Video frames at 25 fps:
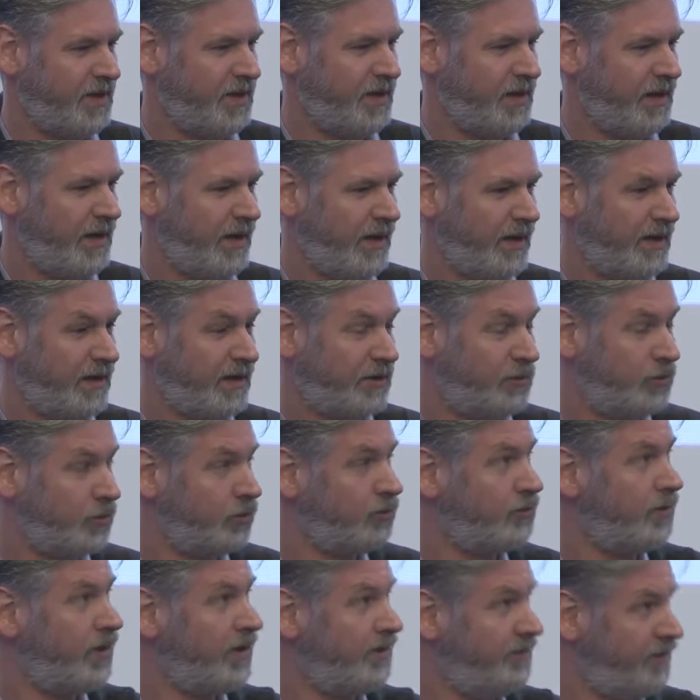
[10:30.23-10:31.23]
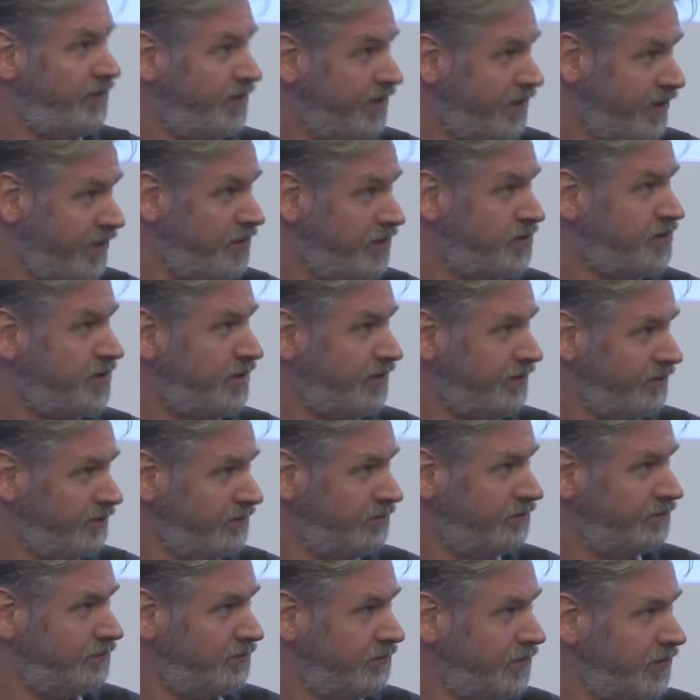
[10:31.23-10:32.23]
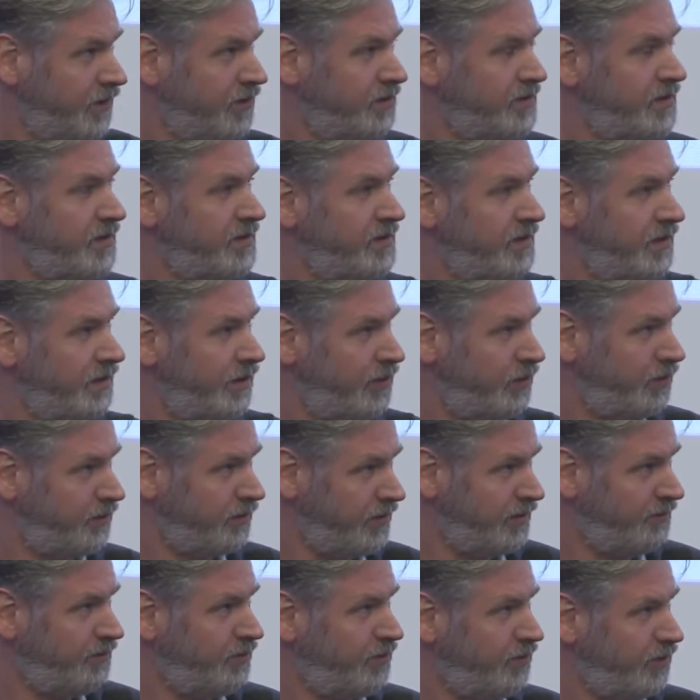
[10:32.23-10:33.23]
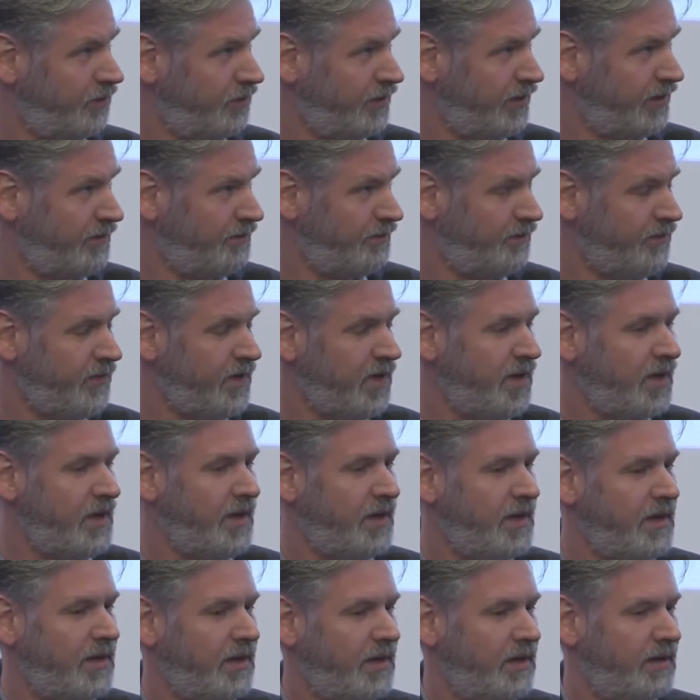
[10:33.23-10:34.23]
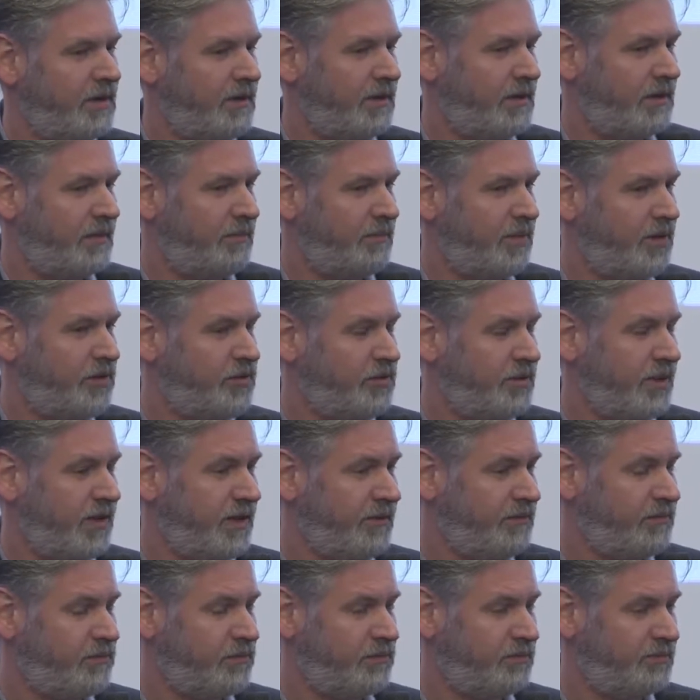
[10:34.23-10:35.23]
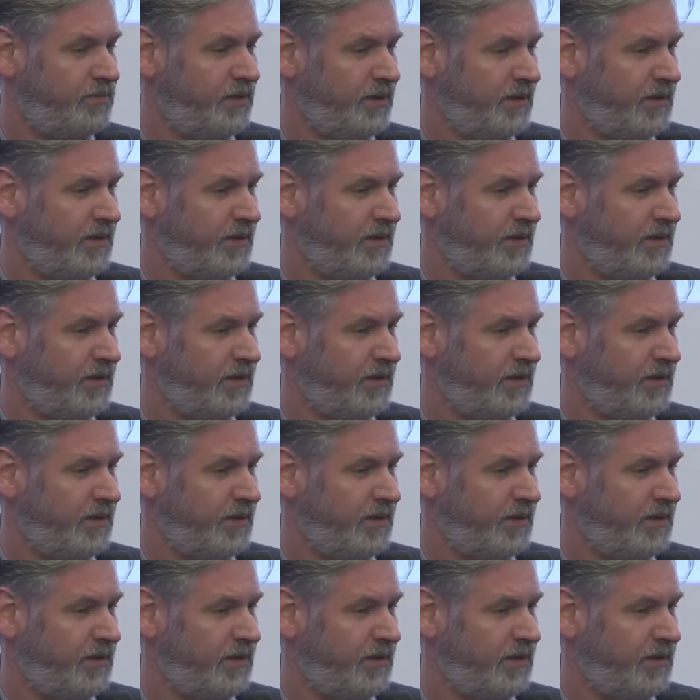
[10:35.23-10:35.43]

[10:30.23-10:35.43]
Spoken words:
like a good qualification, because it's a long-term program, but you have to be